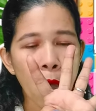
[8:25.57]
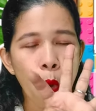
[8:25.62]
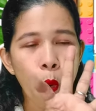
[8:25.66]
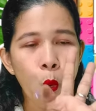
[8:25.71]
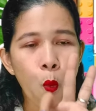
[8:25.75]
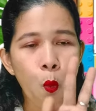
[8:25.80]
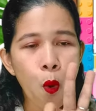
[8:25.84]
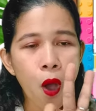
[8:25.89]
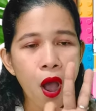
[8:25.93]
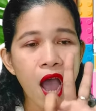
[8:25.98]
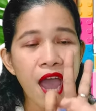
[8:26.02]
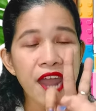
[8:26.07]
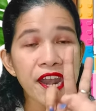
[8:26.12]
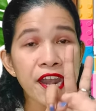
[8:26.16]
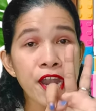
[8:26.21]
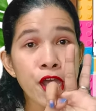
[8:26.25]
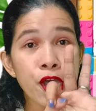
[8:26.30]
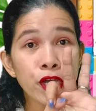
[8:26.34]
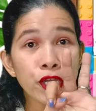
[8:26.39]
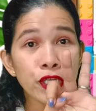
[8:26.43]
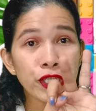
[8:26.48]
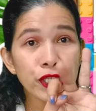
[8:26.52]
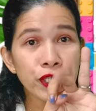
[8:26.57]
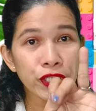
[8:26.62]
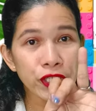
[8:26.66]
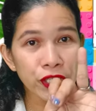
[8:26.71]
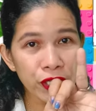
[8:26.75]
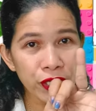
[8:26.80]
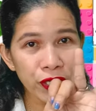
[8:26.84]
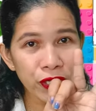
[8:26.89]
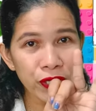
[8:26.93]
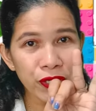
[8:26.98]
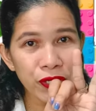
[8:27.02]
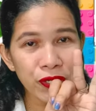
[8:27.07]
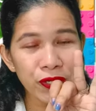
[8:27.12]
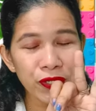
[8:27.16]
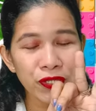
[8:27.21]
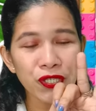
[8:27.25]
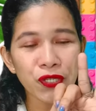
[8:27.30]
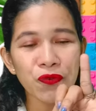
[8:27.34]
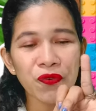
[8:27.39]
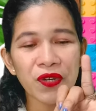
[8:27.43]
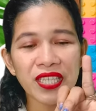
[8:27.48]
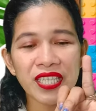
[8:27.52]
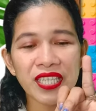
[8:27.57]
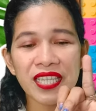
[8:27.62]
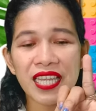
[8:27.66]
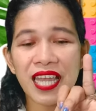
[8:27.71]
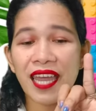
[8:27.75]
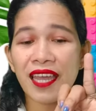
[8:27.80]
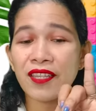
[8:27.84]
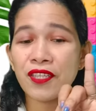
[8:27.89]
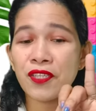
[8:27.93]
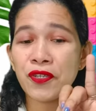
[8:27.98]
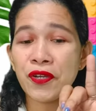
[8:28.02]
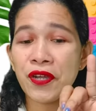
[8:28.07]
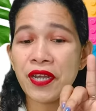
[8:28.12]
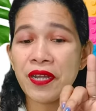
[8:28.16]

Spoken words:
1, 2. So what's the answer?